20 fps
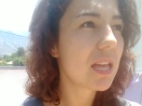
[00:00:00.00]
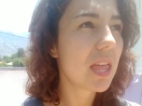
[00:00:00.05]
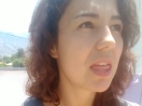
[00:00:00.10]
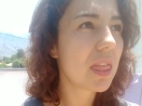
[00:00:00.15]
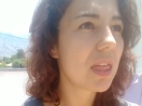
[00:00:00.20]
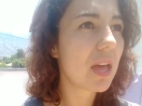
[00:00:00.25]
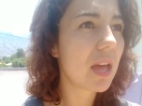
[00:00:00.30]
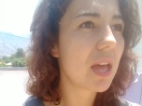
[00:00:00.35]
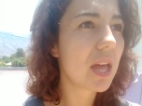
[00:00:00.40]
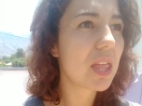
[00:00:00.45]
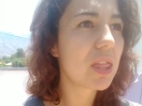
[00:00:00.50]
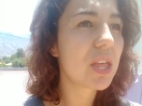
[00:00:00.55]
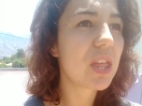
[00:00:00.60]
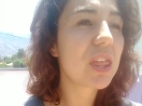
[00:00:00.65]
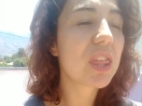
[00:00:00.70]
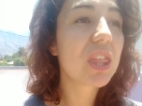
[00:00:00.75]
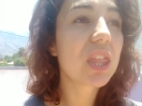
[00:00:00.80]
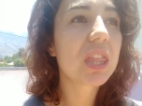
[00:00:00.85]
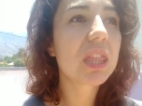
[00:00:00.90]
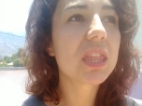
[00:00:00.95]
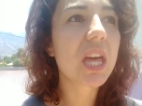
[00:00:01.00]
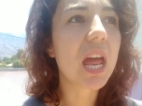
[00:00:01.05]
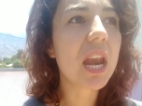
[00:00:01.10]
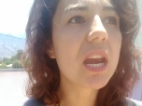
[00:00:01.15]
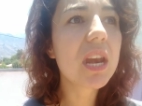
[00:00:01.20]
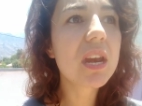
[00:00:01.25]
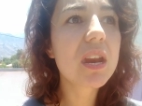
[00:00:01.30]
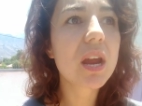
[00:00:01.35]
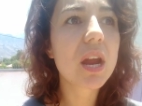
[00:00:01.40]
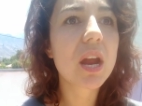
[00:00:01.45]
the
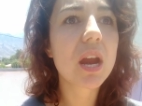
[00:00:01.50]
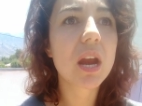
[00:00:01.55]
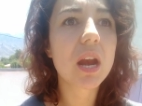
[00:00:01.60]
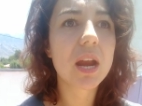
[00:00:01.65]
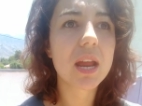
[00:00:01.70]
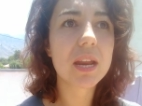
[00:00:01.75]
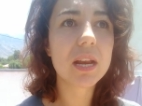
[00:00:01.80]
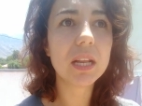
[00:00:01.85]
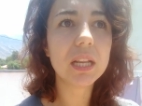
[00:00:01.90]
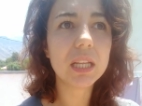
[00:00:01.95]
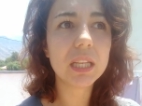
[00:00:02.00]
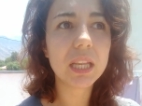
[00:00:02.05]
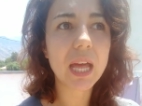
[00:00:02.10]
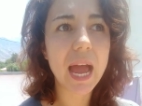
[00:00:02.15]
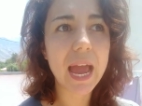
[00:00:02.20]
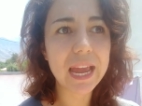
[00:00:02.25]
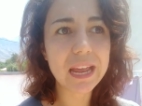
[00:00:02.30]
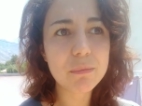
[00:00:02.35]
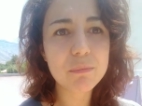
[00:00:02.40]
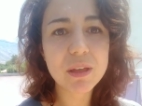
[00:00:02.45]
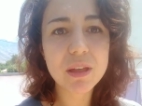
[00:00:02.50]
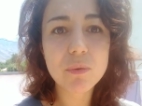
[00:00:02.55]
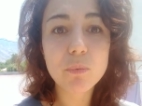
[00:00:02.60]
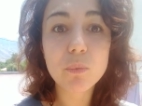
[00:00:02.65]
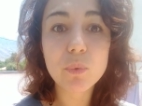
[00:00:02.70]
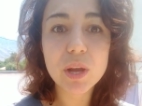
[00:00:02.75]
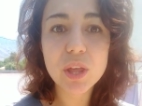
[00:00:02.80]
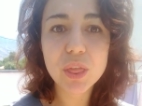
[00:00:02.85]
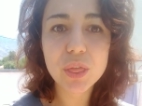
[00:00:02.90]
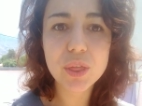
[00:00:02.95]
thunder in alignment
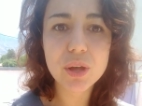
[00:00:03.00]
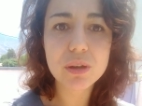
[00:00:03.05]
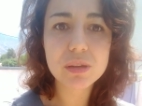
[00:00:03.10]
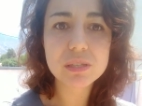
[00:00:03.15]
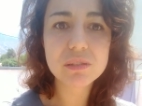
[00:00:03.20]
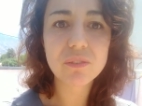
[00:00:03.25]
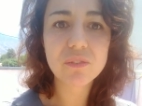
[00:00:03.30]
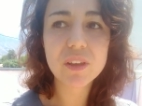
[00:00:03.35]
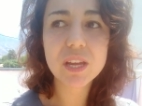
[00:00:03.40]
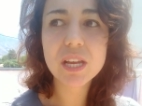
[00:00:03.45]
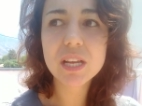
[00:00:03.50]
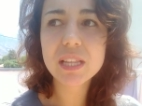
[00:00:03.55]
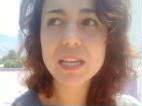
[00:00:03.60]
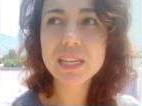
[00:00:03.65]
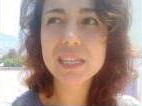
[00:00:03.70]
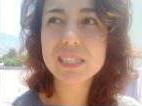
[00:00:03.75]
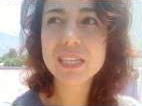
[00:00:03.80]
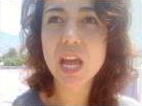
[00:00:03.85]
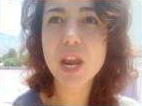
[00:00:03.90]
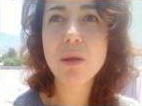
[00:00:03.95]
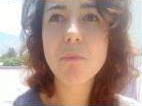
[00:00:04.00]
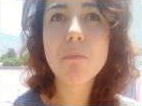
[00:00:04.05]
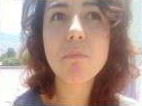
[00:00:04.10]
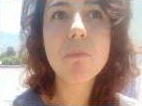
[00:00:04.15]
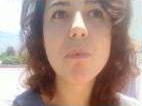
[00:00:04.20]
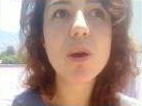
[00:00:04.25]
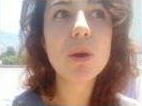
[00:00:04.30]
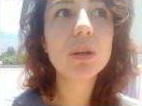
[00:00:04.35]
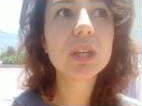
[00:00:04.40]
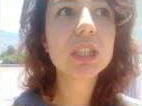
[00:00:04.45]
with those feelings and
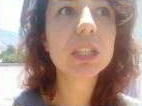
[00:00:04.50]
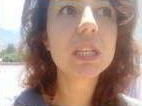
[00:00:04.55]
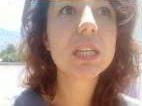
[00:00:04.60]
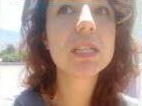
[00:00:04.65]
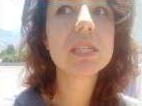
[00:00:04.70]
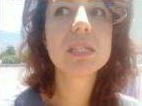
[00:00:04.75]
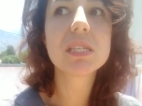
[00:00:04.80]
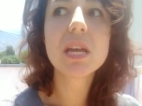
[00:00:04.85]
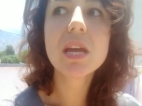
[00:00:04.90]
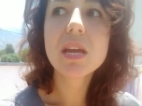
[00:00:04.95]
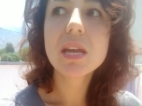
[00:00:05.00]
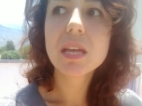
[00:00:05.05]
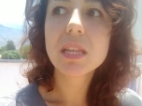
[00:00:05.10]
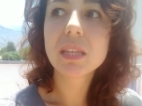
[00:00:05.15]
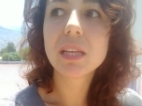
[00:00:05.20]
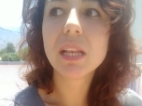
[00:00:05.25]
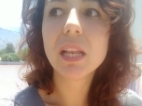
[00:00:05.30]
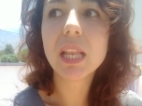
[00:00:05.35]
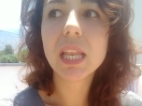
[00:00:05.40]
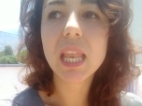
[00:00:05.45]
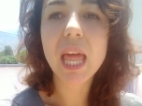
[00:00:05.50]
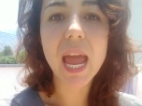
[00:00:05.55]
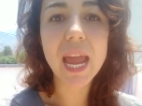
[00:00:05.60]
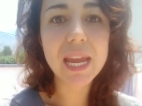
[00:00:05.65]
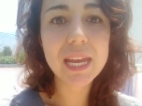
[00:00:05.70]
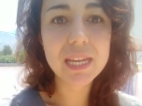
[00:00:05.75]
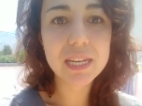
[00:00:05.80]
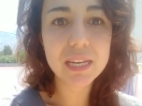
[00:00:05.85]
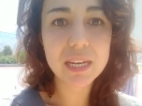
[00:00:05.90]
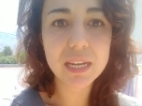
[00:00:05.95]
emotions, the
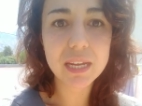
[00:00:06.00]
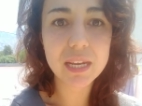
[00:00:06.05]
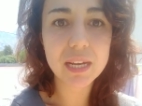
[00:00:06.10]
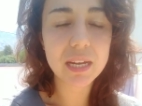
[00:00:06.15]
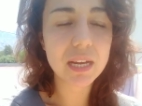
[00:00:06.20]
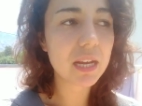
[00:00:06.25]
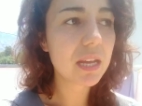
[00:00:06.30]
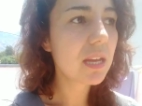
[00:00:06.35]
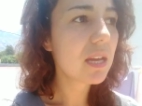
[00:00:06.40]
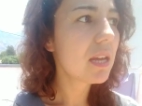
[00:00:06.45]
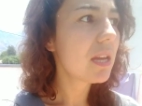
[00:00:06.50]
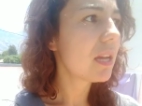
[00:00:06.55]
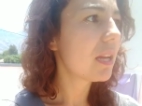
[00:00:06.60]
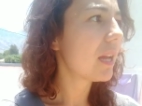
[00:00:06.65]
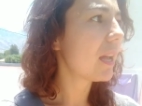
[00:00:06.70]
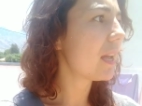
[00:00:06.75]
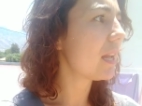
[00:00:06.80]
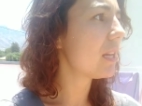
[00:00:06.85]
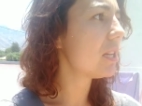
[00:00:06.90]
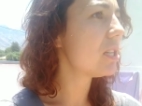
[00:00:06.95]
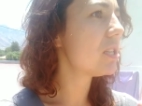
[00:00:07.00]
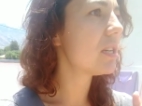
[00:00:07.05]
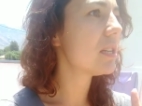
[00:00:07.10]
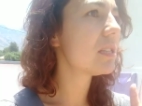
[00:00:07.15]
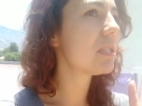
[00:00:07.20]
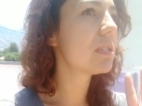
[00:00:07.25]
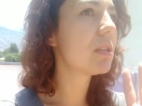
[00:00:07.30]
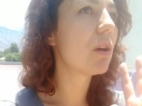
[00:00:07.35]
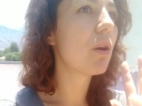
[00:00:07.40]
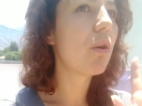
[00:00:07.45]
lightning, and
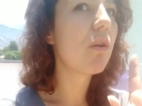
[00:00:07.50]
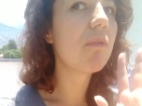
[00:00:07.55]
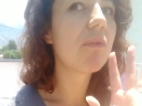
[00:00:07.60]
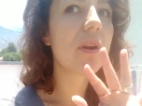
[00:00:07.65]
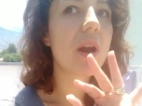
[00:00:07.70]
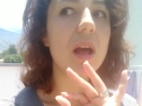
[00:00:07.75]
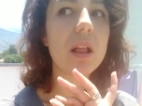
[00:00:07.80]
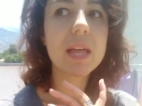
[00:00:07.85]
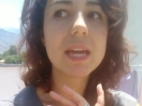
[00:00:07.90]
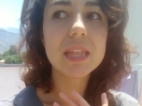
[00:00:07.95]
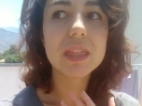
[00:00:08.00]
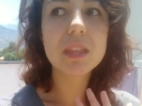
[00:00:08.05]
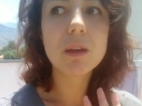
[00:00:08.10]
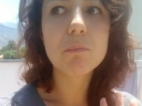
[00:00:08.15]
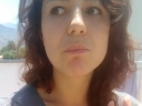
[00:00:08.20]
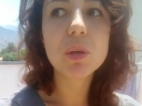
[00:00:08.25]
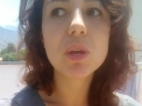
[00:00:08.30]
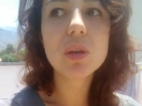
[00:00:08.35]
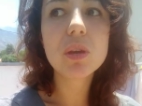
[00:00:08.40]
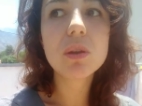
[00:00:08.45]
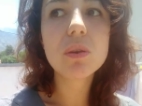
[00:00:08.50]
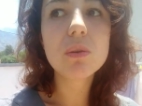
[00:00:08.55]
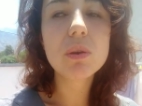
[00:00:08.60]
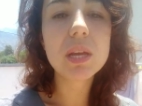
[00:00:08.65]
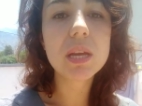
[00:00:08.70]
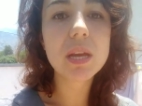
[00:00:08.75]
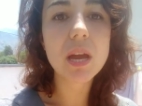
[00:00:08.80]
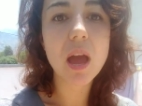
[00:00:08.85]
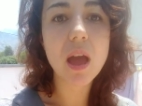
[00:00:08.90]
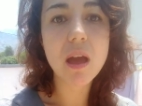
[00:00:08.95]
just the overall, like the
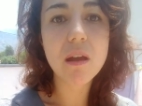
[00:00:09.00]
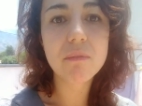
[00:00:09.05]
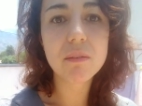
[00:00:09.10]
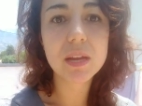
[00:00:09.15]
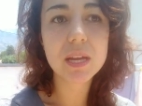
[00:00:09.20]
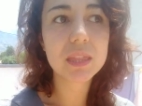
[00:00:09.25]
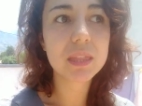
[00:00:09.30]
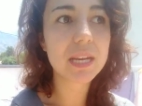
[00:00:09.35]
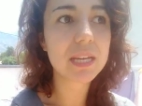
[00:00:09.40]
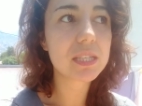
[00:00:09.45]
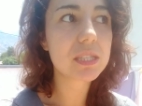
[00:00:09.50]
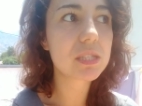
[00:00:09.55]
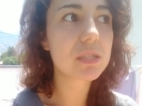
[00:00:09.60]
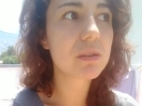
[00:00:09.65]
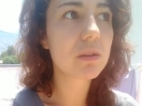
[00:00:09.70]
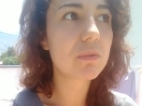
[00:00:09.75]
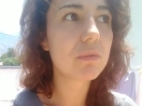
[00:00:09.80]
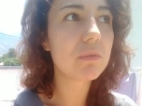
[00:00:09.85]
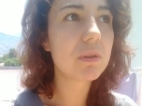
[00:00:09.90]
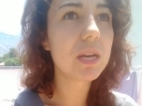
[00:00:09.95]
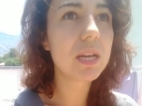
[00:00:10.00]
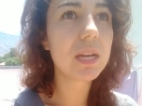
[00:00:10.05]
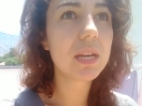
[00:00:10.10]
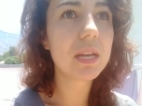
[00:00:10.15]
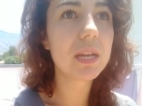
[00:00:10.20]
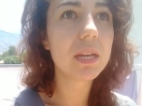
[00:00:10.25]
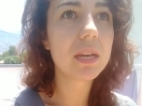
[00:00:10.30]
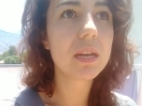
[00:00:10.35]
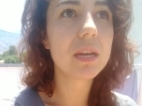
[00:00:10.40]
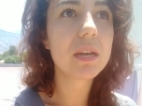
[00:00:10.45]
beauty of it, that
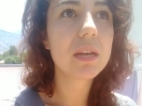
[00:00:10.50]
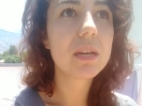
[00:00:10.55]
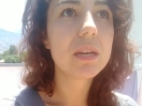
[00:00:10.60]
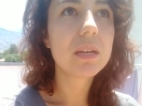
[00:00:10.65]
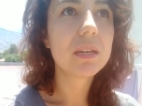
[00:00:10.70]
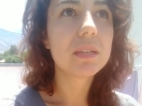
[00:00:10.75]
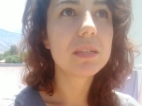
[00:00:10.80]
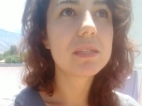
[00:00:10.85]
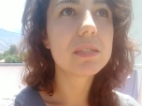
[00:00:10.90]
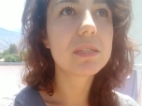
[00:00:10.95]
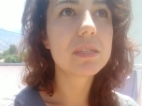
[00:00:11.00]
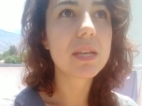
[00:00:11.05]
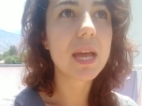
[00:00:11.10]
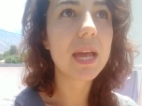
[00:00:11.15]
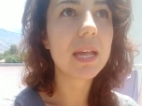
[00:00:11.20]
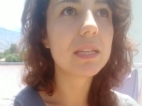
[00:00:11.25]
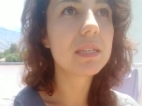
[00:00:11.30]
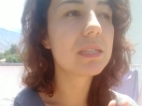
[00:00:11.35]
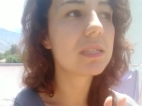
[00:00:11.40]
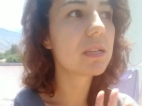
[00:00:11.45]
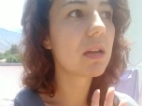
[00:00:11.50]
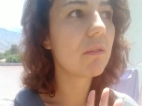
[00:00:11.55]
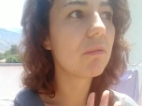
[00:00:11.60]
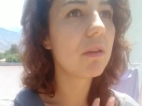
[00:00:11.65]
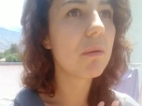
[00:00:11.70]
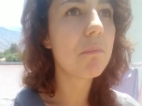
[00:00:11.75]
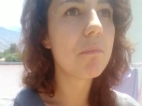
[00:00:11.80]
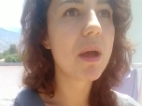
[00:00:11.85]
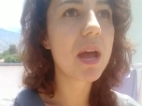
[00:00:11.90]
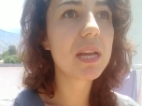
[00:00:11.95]
serene sense of
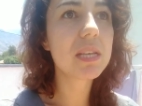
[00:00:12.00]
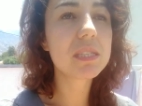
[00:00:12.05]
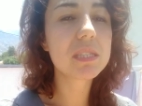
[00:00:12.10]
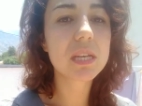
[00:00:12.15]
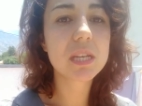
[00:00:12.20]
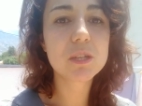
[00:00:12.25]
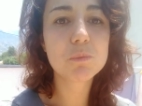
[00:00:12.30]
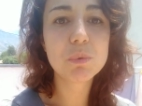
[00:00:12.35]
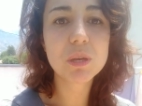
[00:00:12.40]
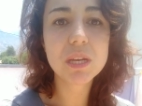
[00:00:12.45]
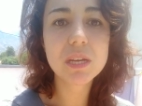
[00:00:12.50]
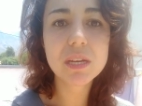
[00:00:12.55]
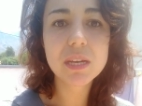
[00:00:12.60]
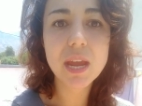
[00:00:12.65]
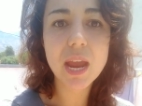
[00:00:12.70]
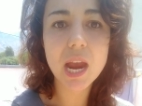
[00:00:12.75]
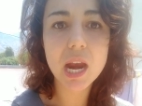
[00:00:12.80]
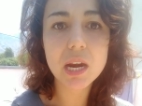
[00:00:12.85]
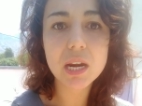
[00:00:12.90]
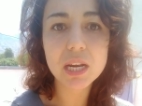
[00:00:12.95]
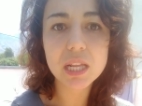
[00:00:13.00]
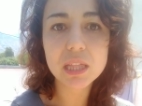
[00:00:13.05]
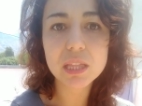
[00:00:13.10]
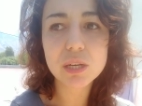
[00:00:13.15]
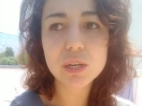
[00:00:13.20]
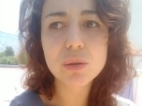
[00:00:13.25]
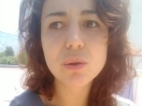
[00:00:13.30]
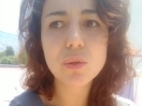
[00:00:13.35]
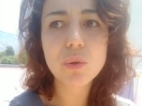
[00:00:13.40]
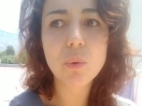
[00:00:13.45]
the message being carried
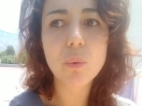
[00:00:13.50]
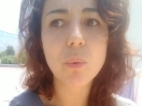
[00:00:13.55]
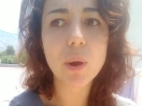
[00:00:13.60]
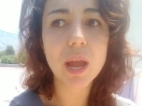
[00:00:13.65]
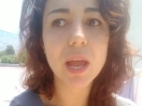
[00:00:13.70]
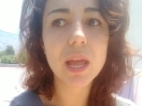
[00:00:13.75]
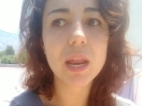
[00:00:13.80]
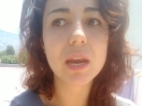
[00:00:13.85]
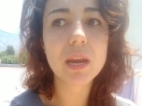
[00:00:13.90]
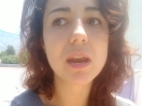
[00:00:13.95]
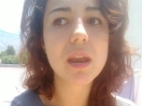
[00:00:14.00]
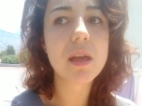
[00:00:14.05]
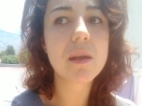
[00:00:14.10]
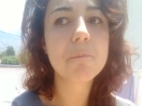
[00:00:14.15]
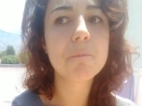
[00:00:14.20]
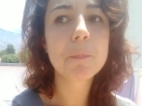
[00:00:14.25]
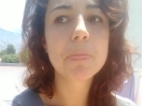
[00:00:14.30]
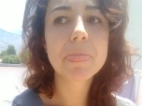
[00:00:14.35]
through the wind,